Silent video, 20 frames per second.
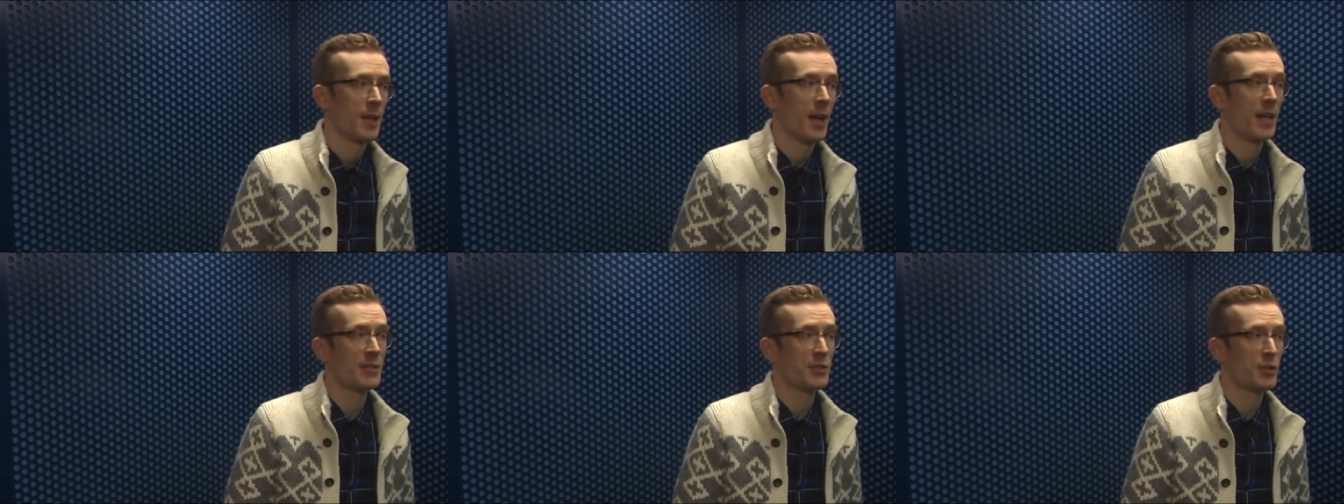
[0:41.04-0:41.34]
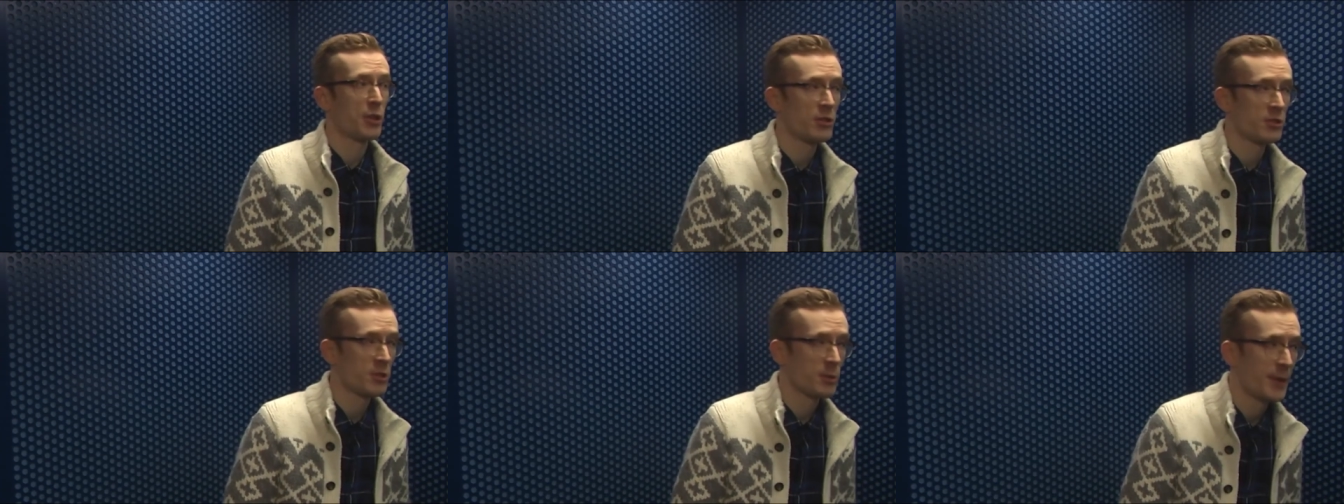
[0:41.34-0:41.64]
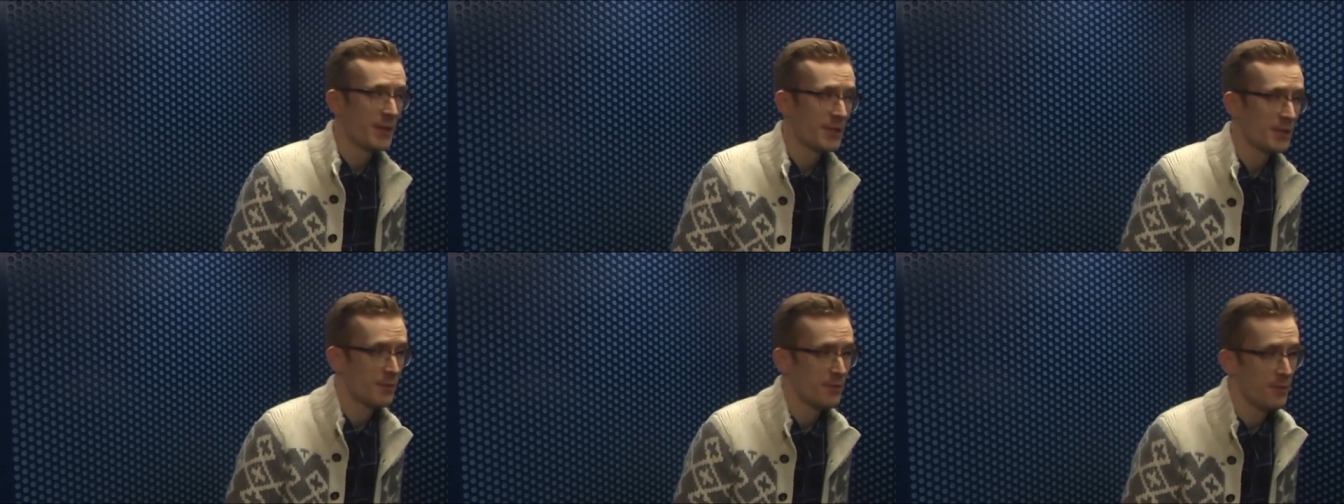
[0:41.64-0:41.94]
As a
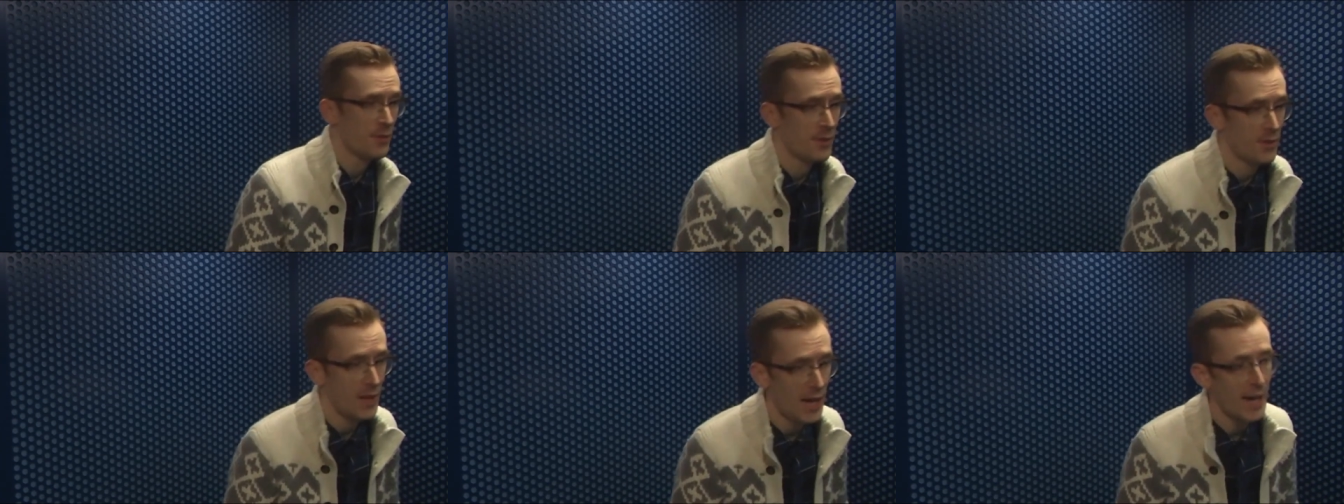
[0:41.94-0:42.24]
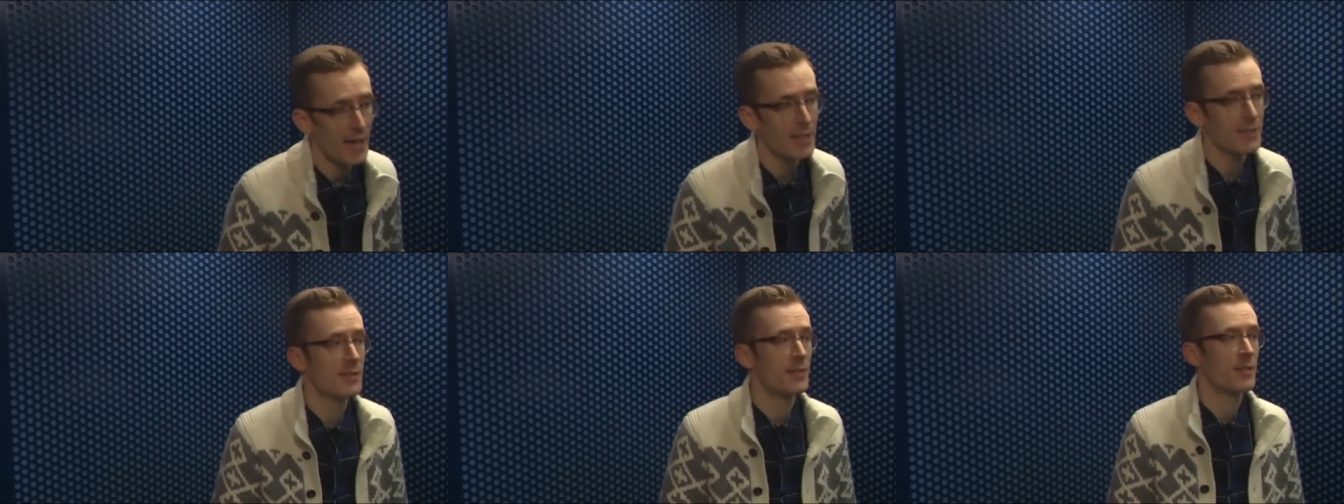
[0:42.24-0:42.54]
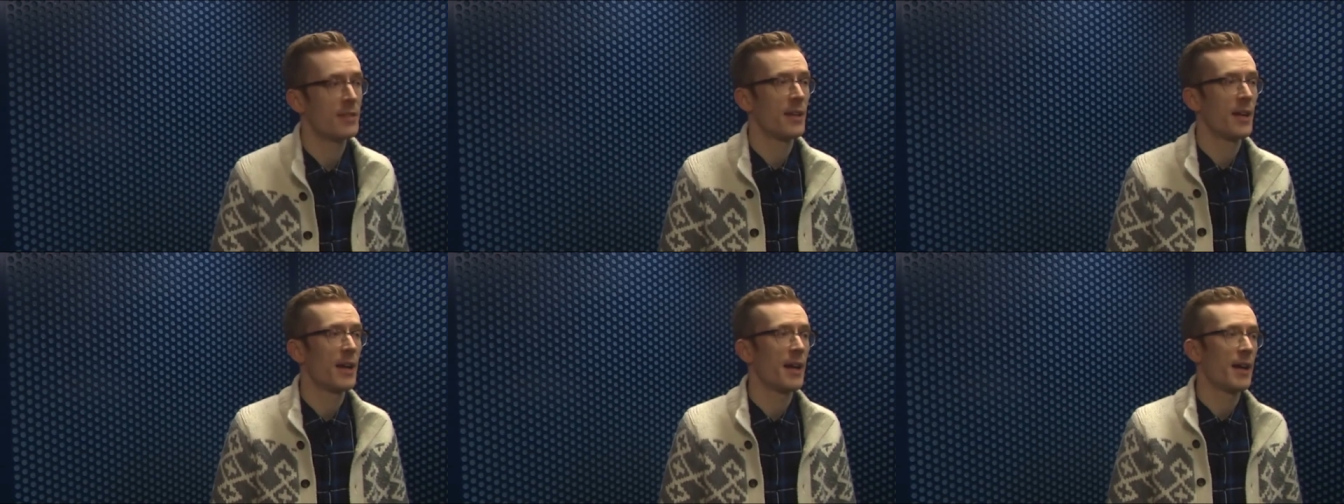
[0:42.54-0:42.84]
consequence of that
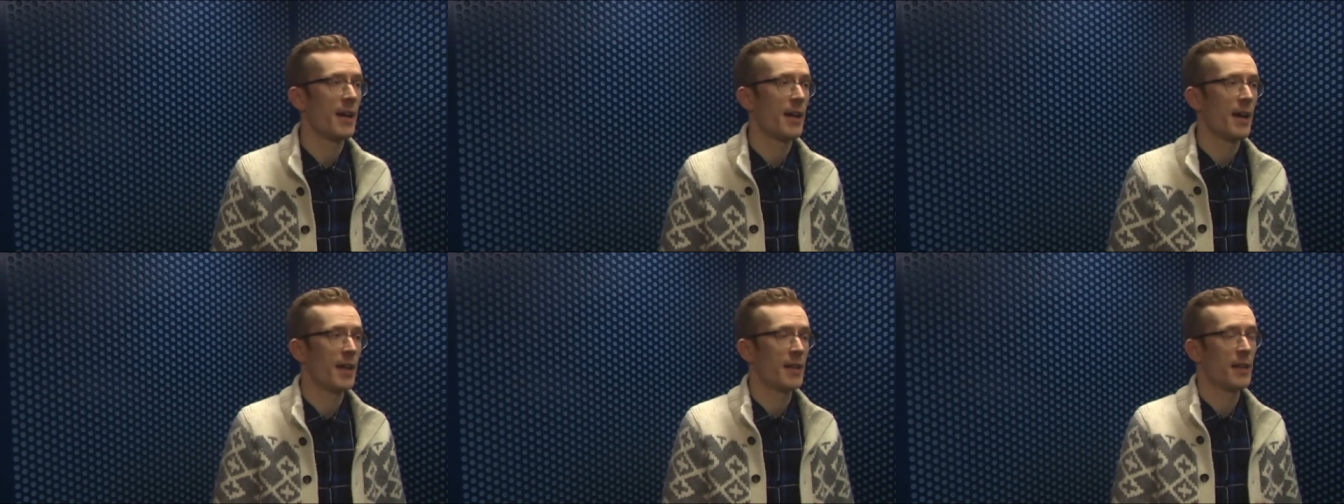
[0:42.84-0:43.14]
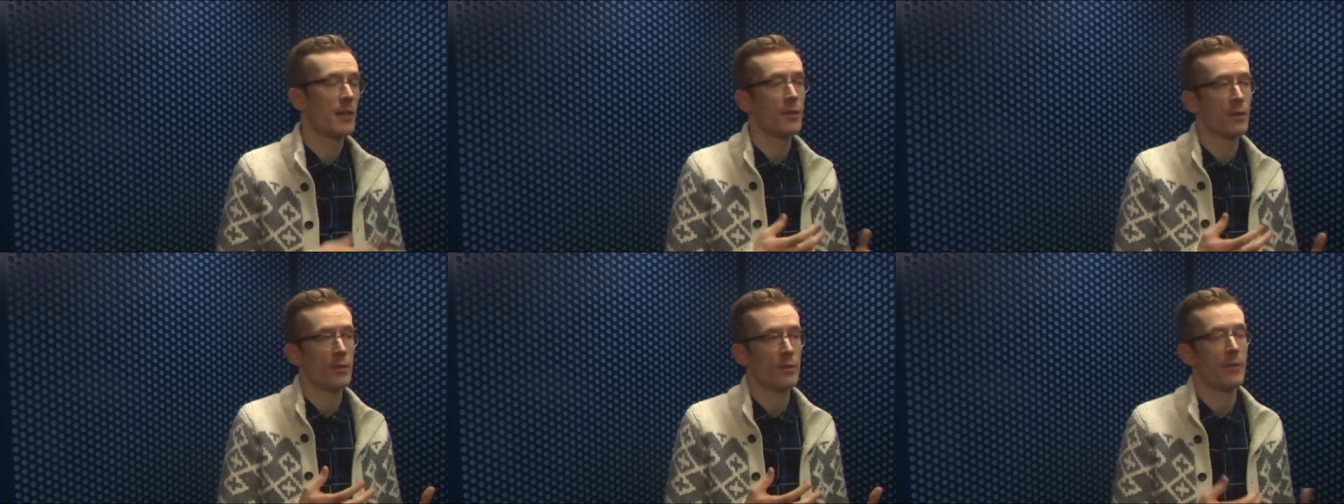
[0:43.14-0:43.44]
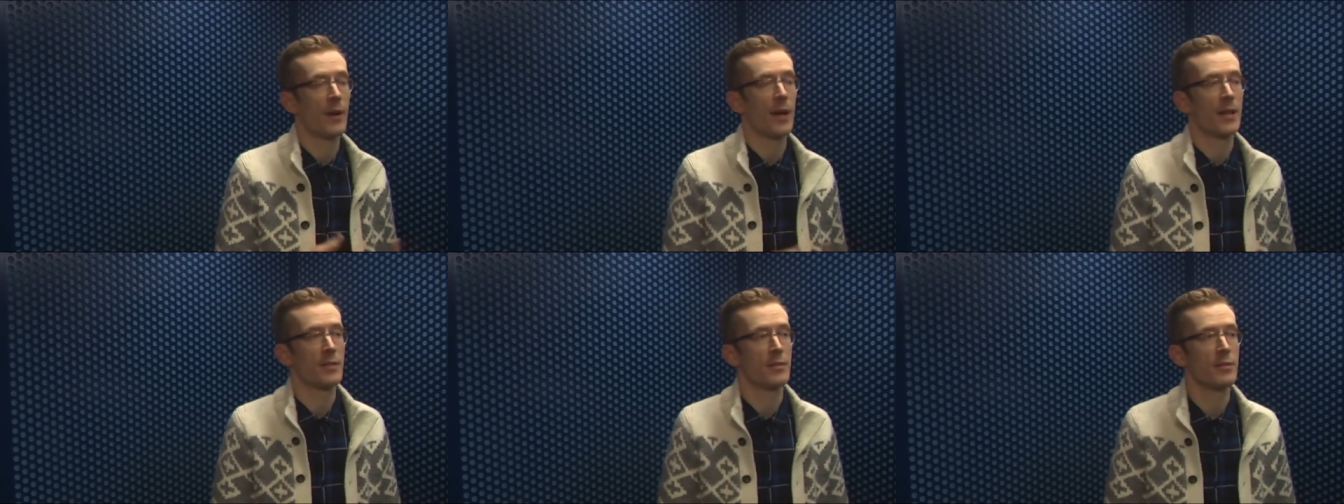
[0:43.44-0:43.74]
and other
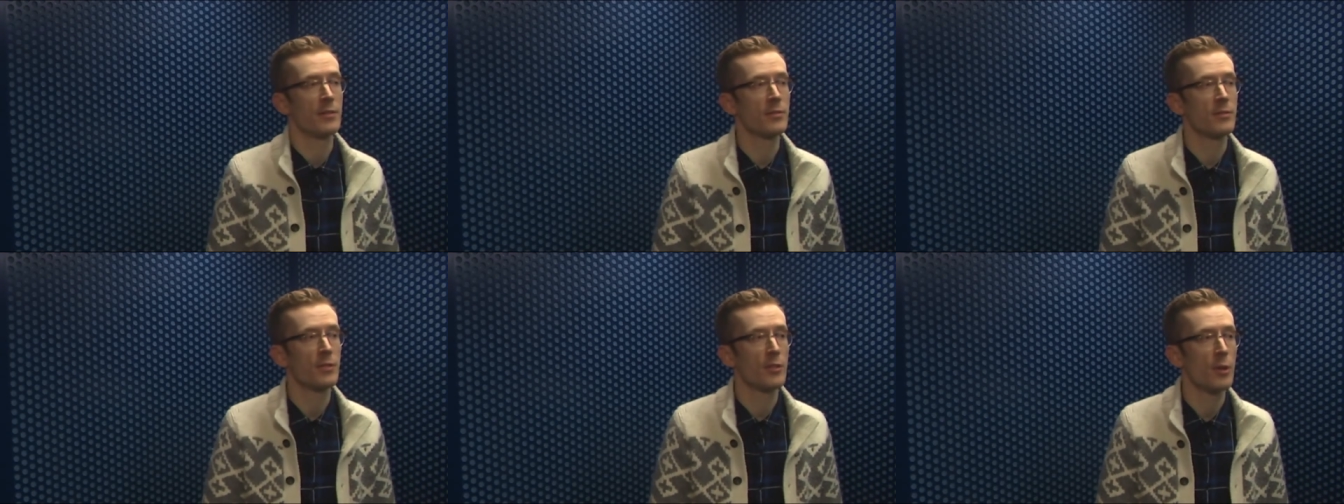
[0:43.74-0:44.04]
factors,